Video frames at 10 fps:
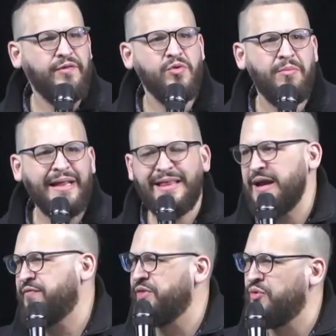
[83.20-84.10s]
you my
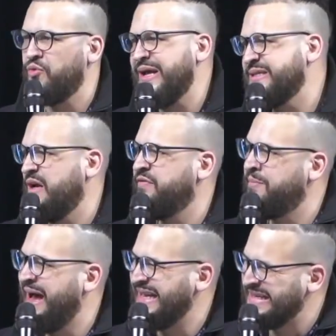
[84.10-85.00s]
life for the rest of
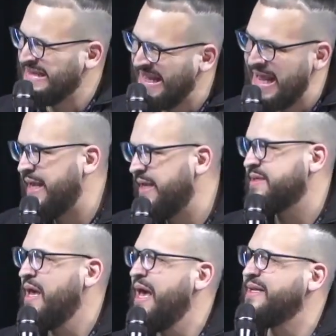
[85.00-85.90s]
my days. And